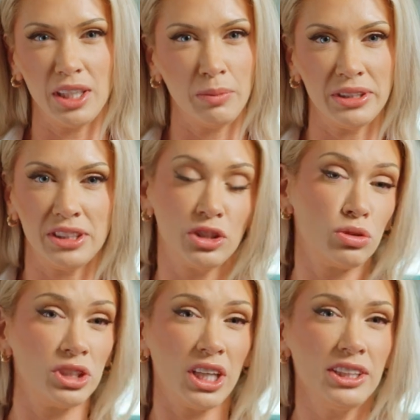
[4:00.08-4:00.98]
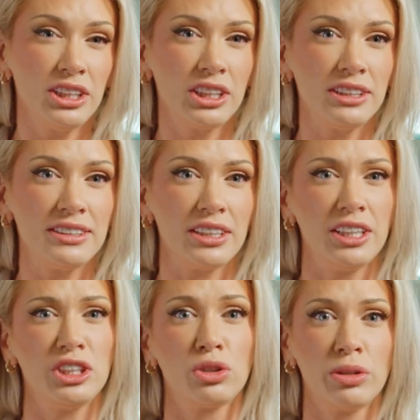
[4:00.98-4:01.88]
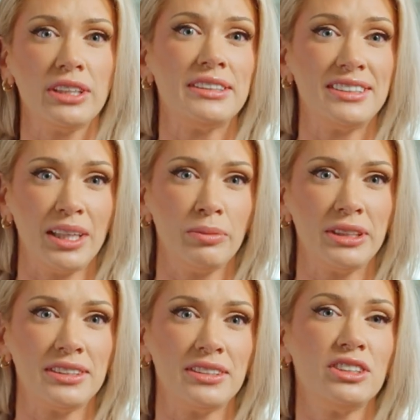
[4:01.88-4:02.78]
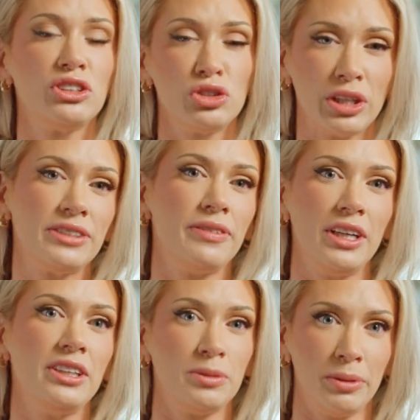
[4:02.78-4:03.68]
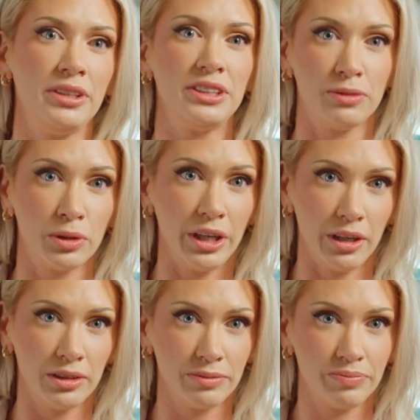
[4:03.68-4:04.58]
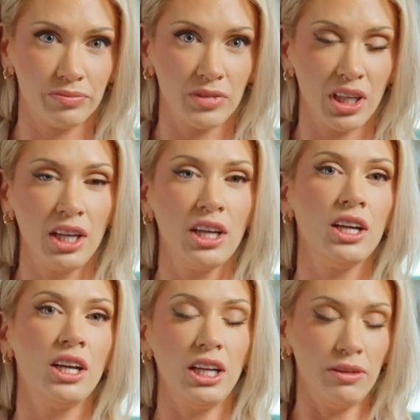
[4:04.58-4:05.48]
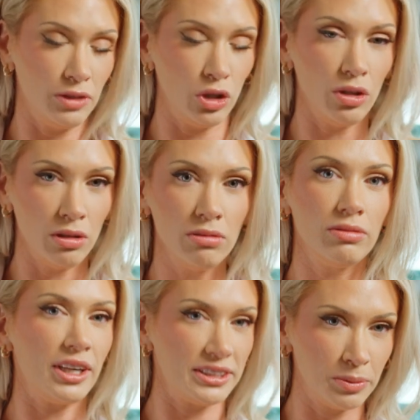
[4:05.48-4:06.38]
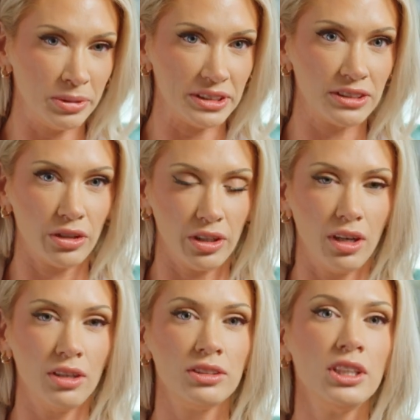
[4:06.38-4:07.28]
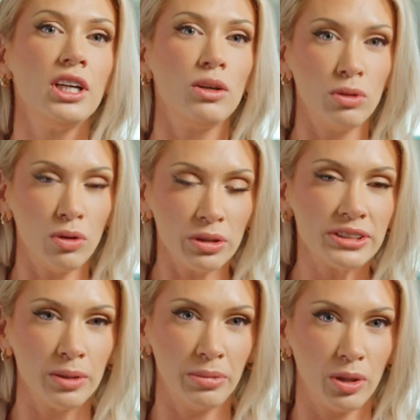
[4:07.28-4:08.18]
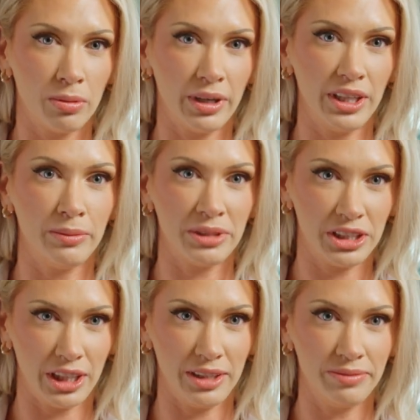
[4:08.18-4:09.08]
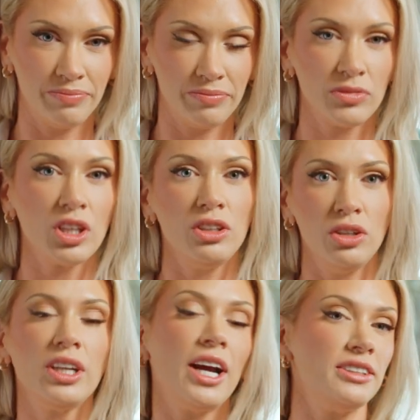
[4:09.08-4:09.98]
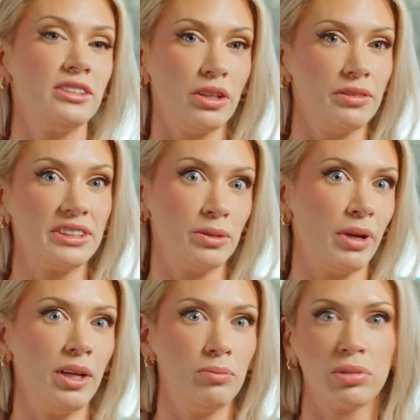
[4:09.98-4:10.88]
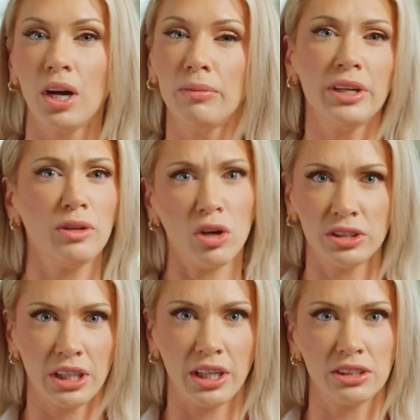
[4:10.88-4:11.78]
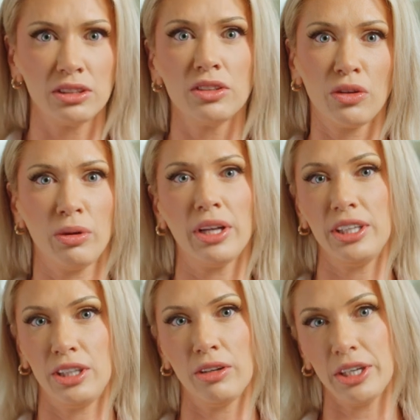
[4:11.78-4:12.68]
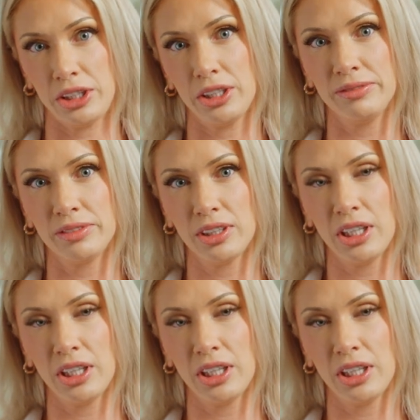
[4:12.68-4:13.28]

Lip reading: any potential challenges and ensuring a seamless, stress-free experience for you. If you, as a business owner, will also be operating the machine, you can serve as the main primary contact throughout the integration.